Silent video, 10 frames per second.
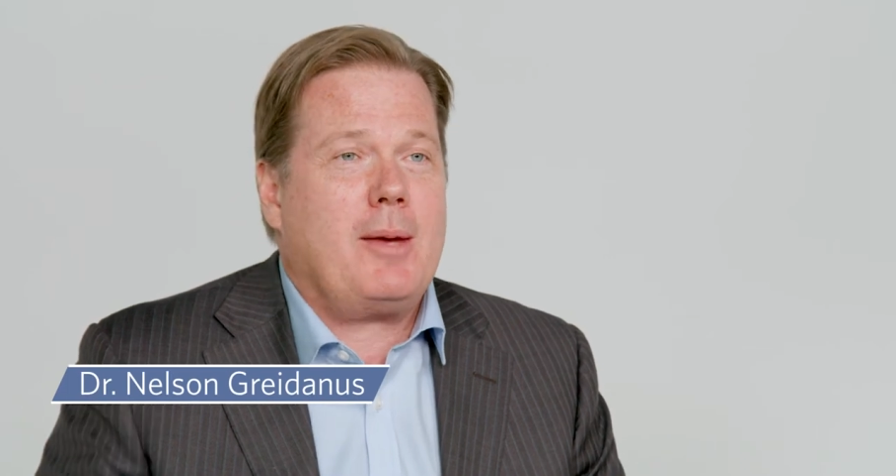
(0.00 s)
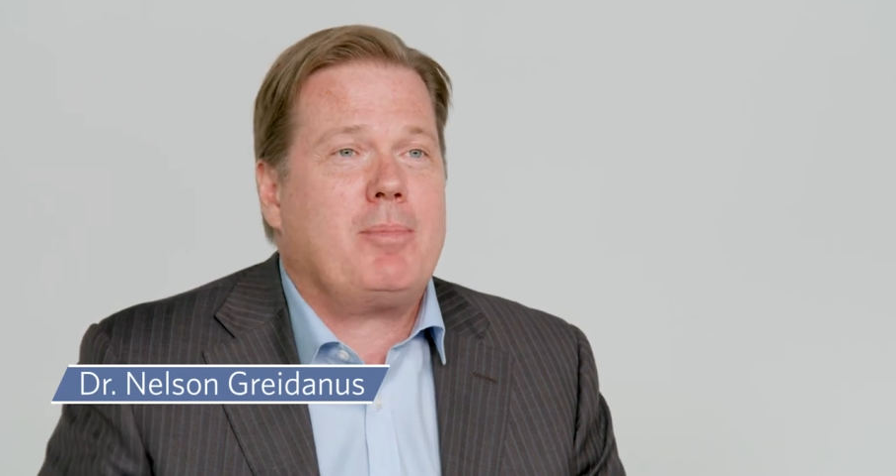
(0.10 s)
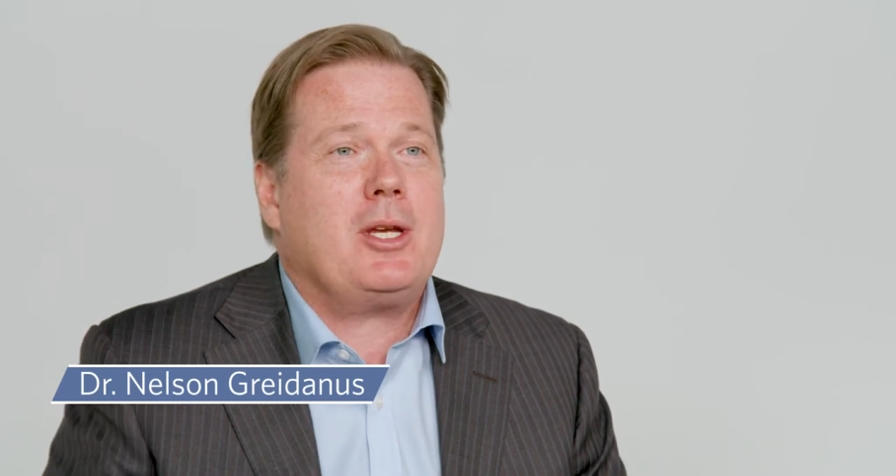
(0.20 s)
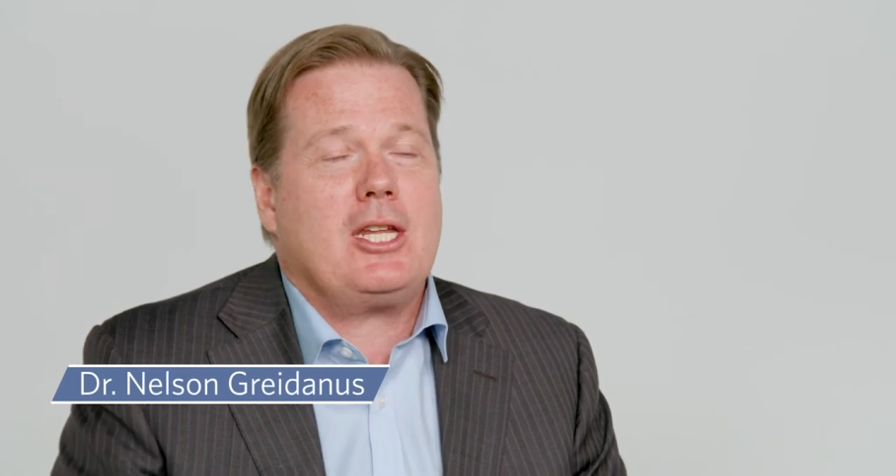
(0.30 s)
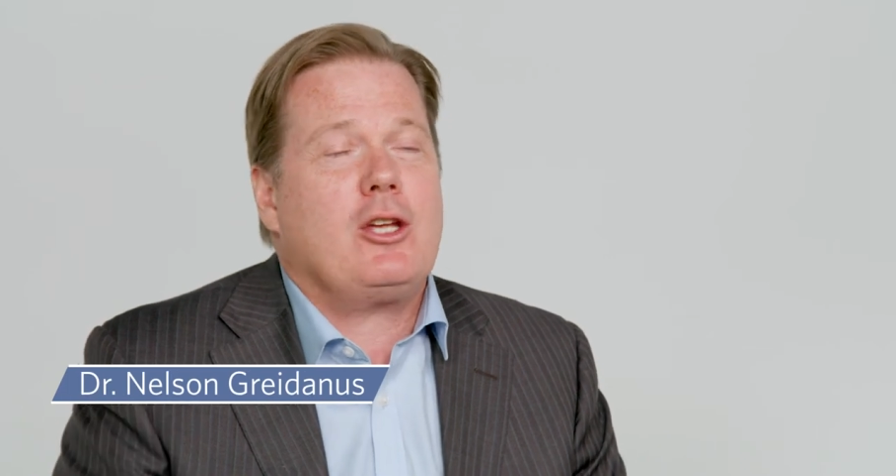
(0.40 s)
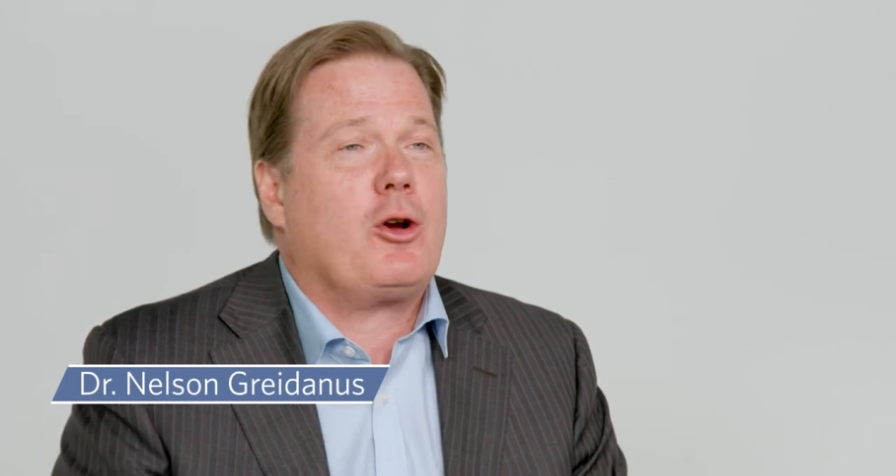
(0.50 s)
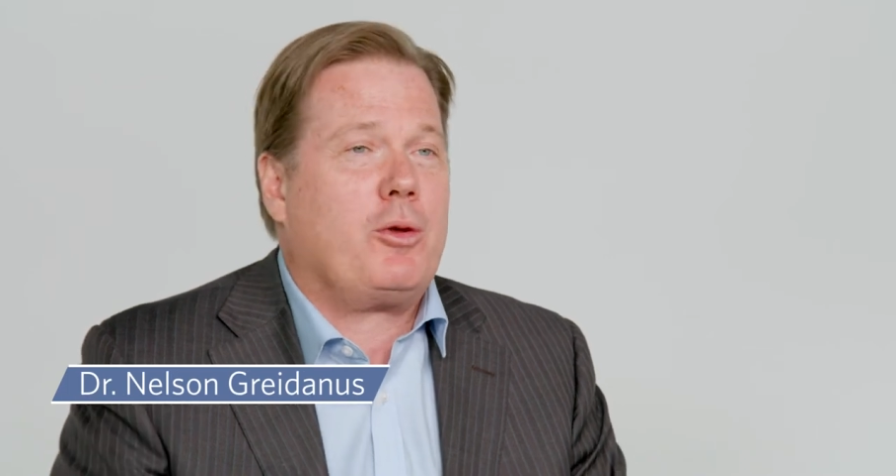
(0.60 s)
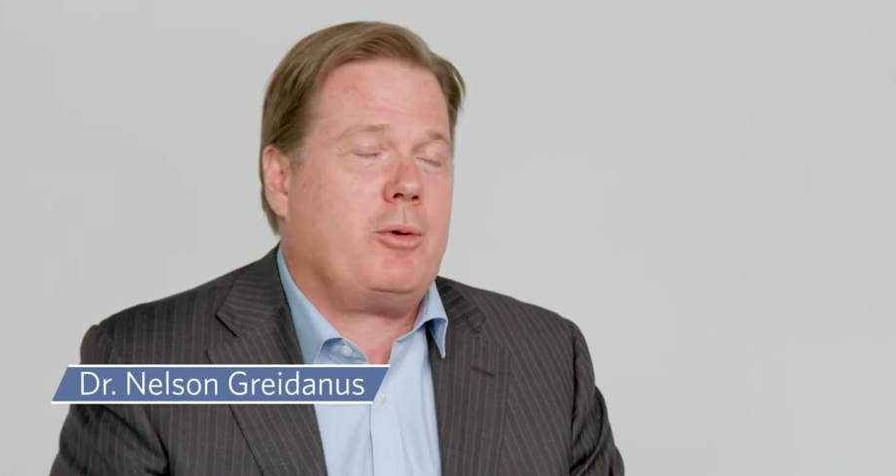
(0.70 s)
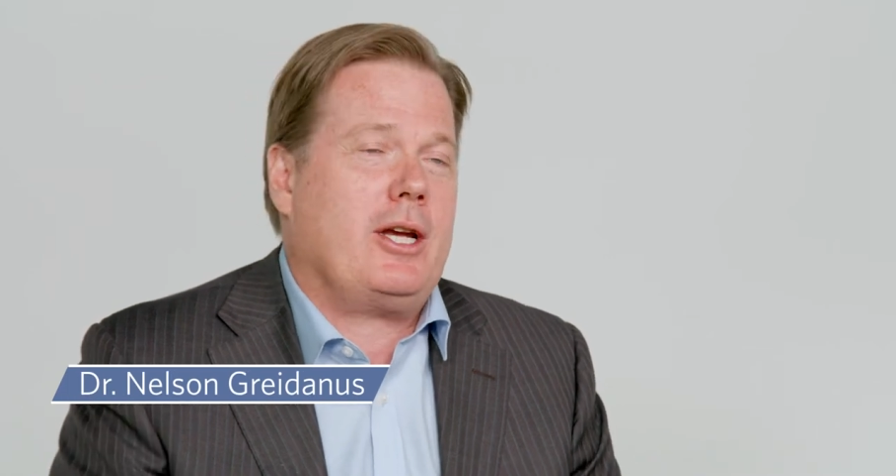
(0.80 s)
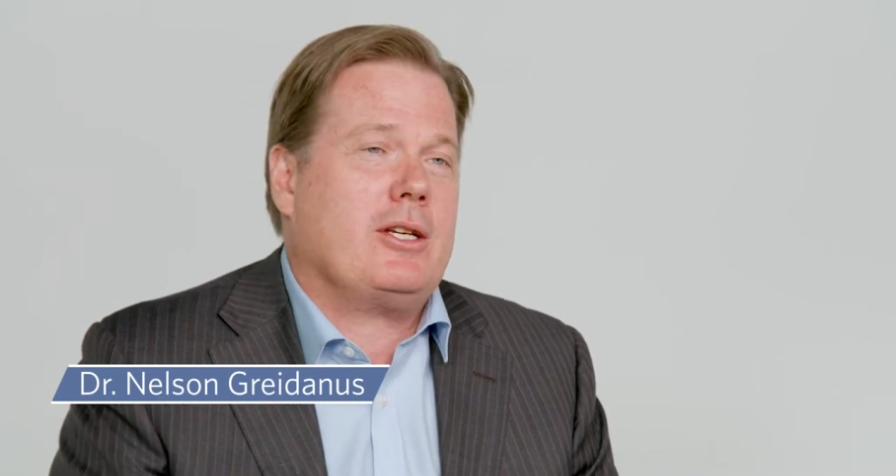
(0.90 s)
hip and knee
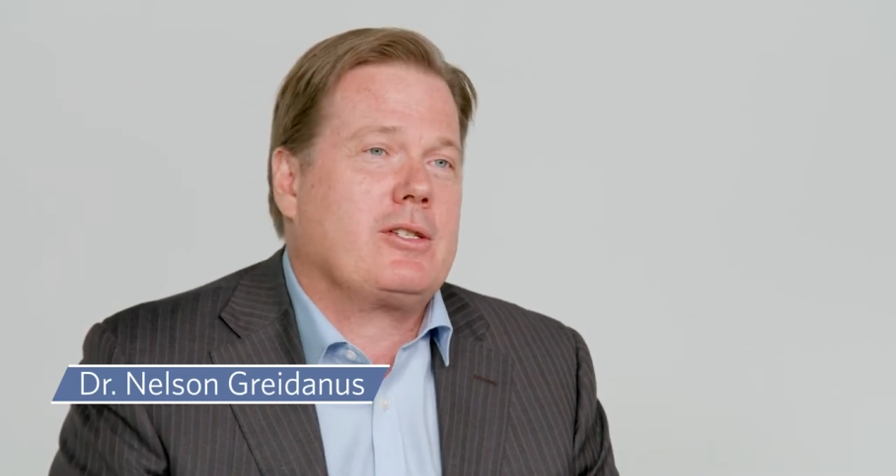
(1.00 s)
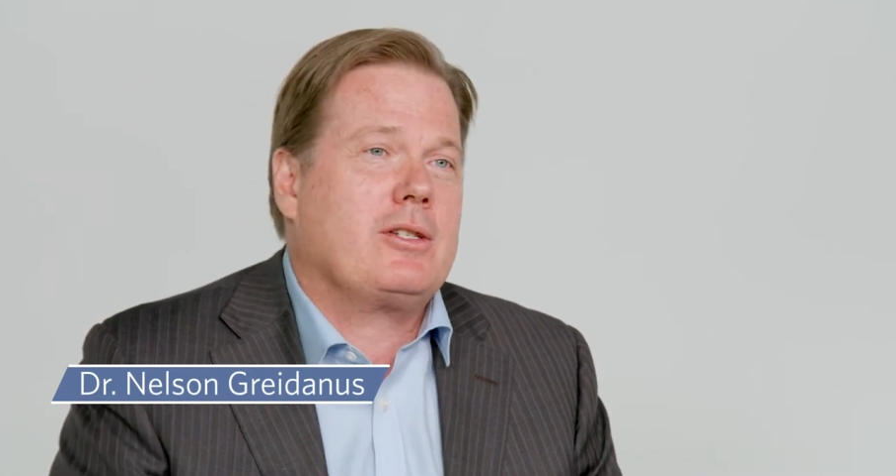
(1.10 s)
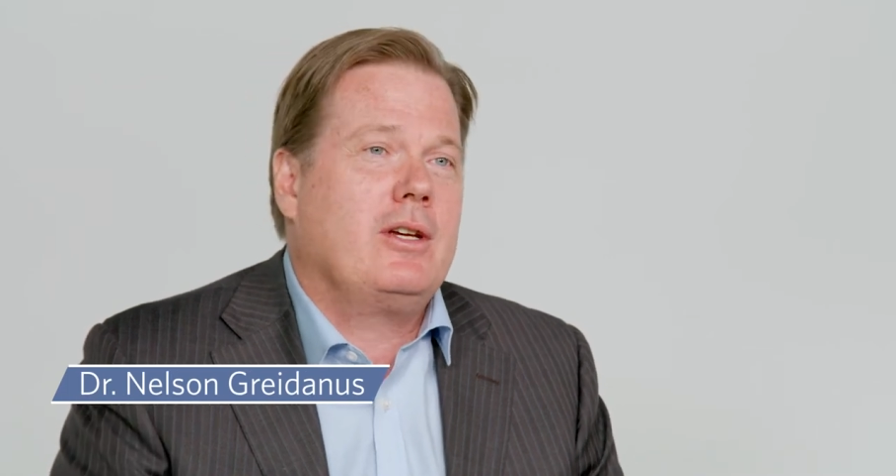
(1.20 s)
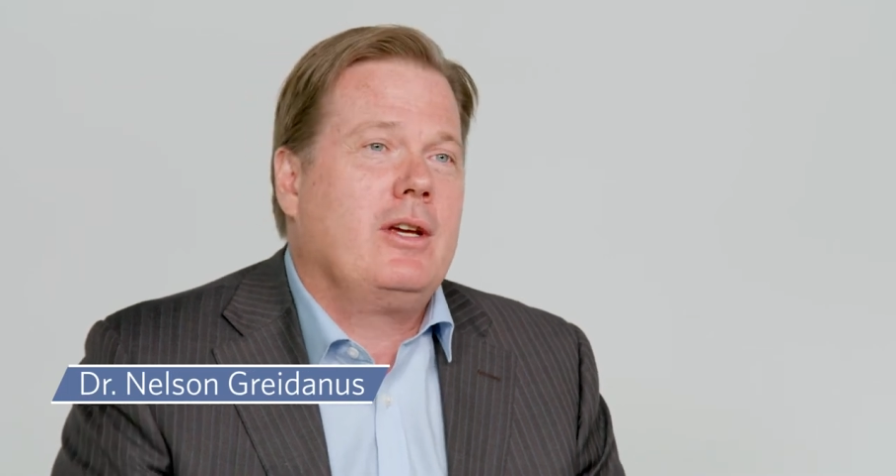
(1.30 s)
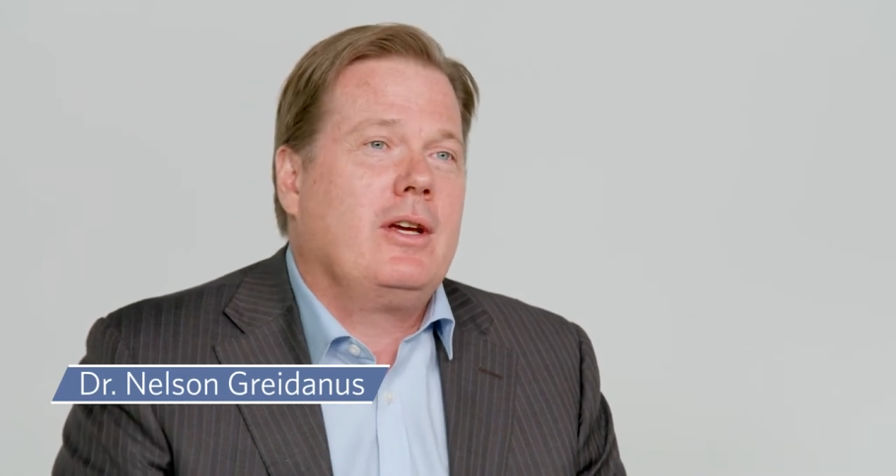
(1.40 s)
arthritis,